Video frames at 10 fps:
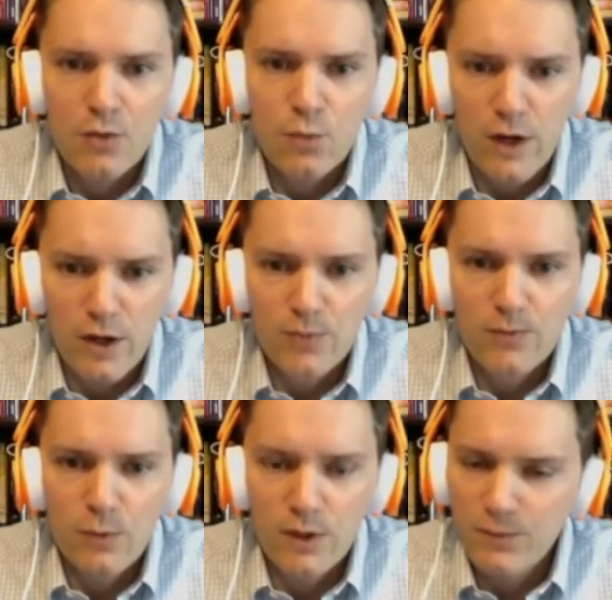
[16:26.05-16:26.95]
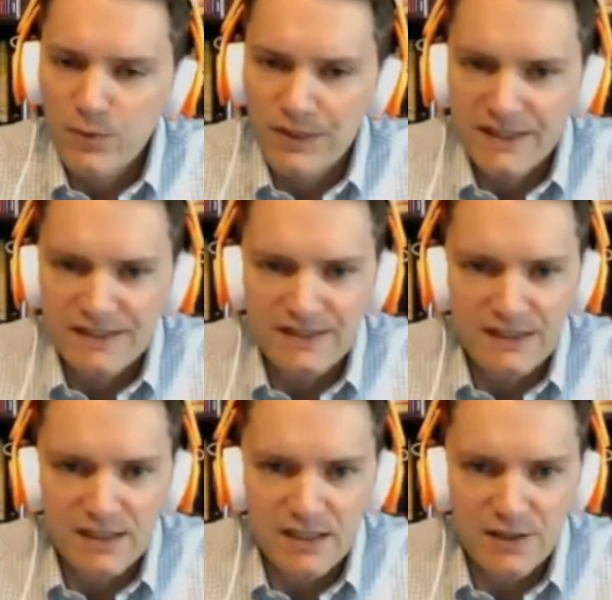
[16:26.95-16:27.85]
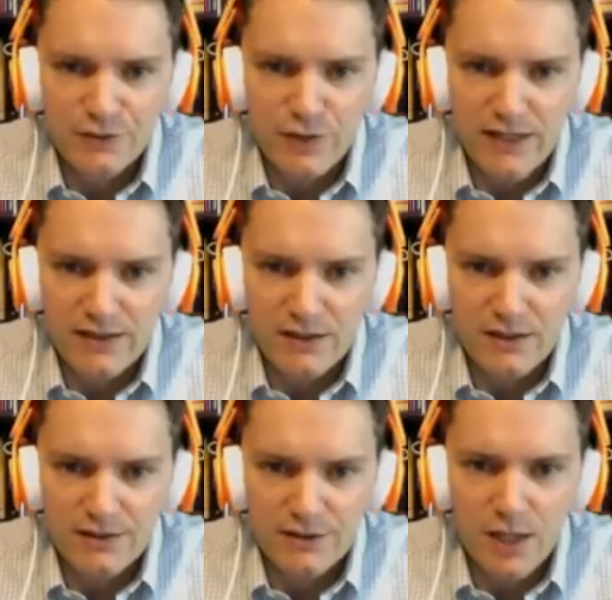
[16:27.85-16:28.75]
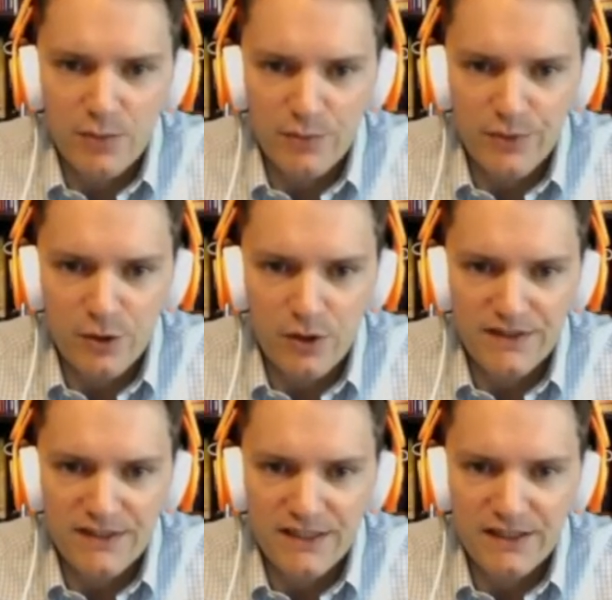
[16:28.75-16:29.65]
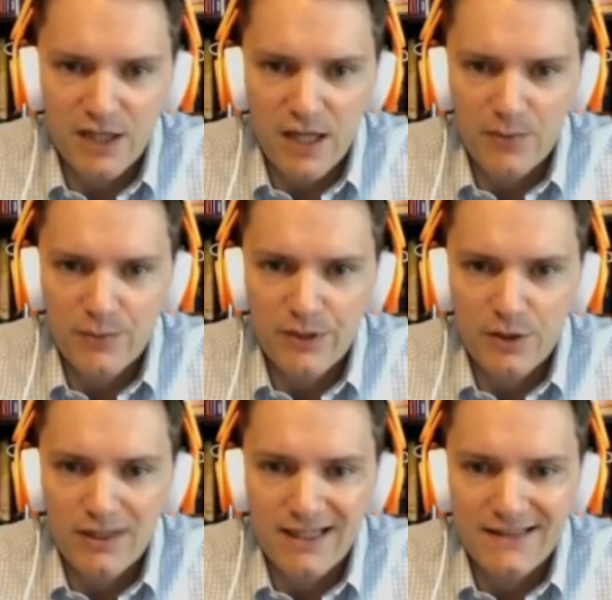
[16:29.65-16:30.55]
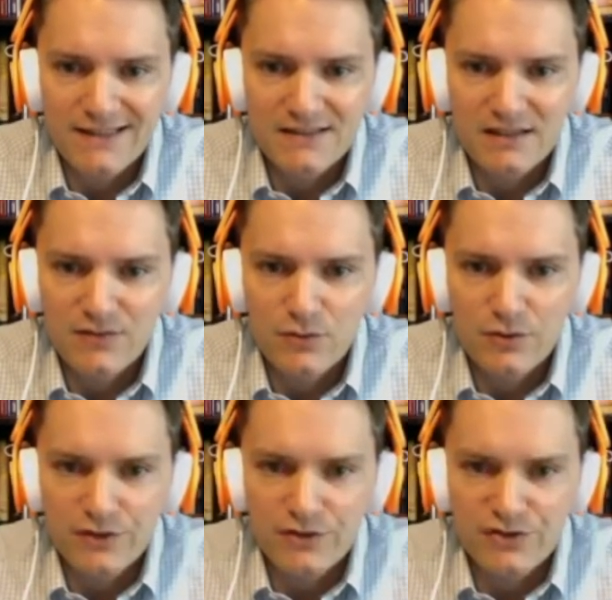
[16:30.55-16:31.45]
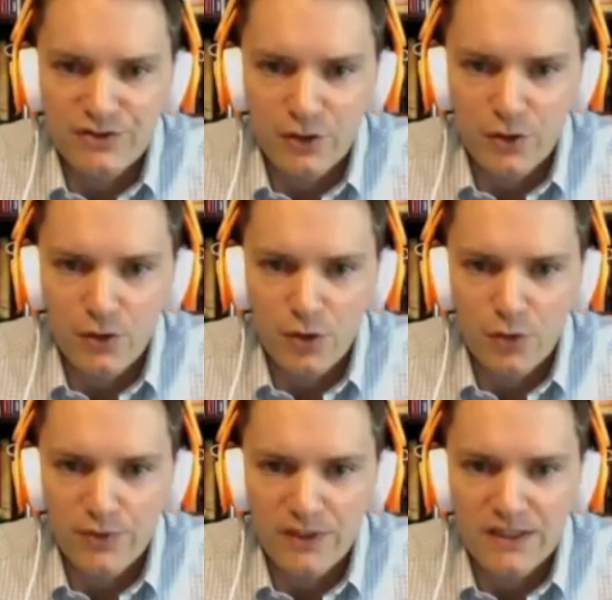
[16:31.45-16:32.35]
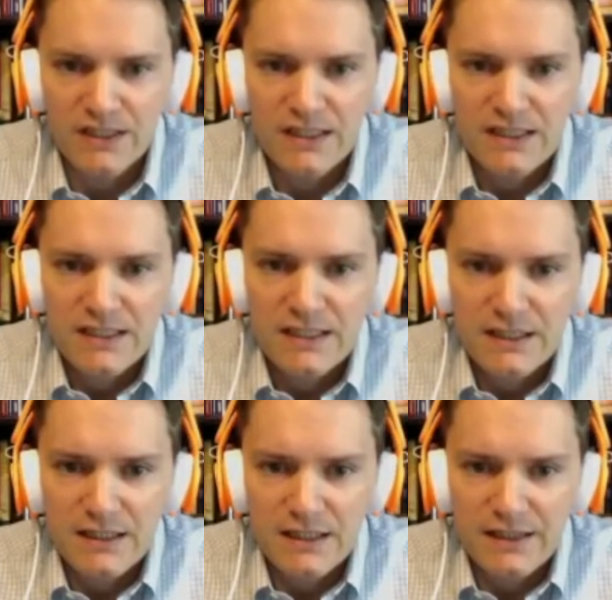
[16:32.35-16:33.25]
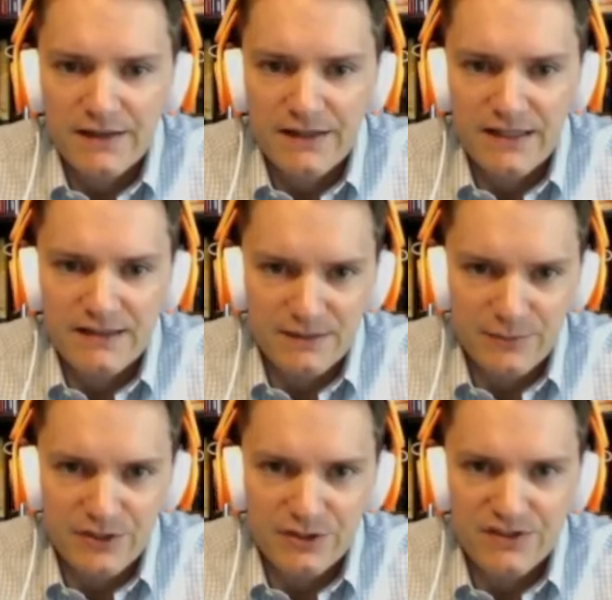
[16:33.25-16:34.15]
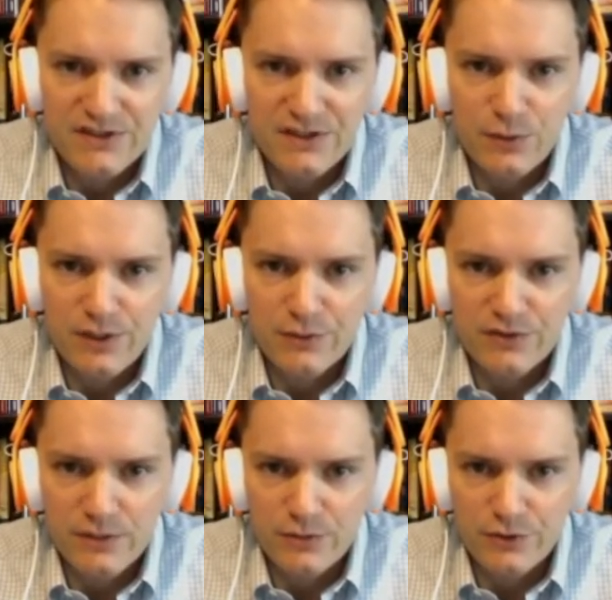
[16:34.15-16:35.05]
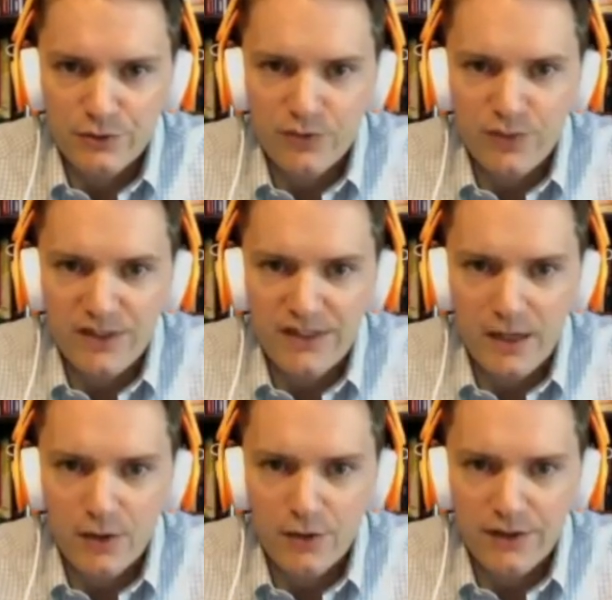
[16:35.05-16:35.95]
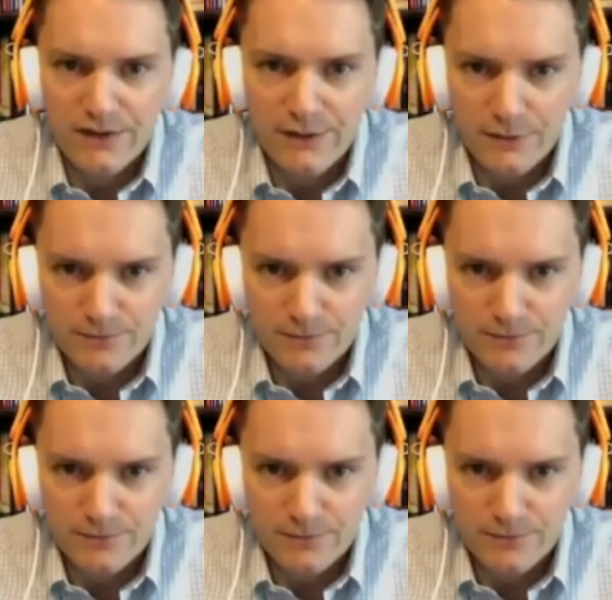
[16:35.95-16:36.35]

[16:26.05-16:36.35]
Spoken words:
Well placed goblin barrel. I tell you, the goblin barrel at this level is so OP that, I mean, you can see what he was able to do with my tower right there.